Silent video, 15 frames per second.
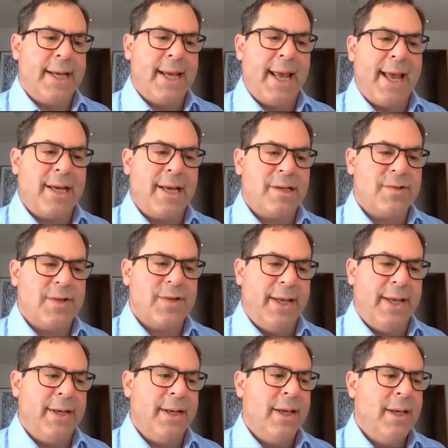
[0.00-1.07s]
at the
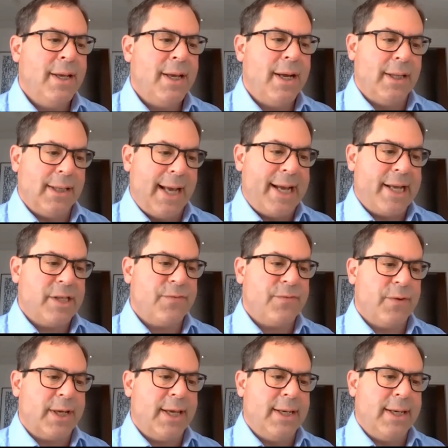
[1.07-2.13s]
ASN
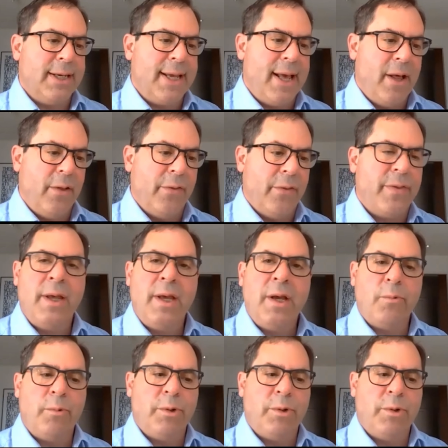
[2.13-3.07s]
Alliance for Kidney Health,